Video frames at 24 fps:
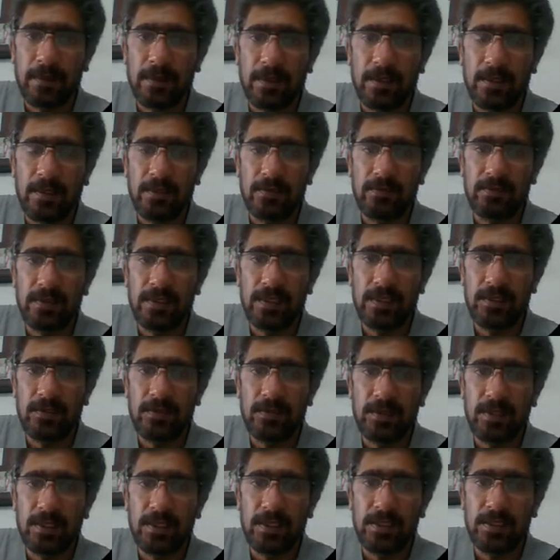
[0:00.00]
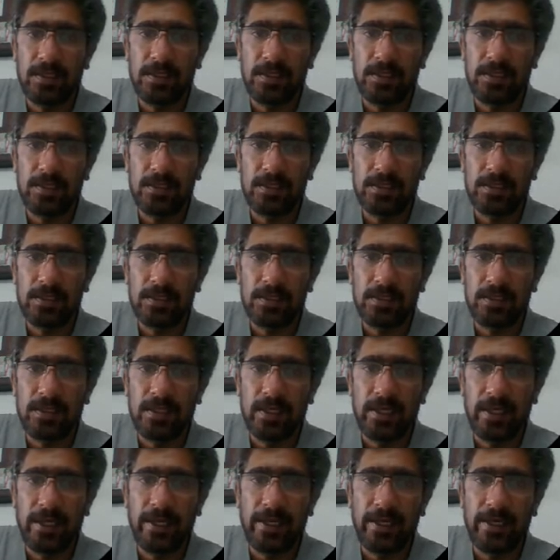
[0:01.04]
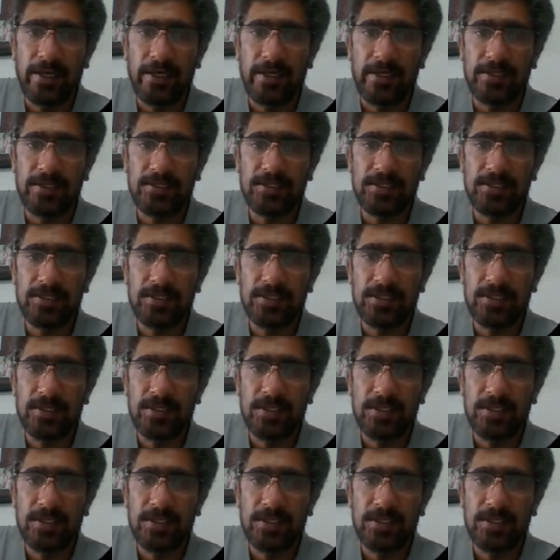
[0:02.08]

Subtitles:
Now, when I look at 8,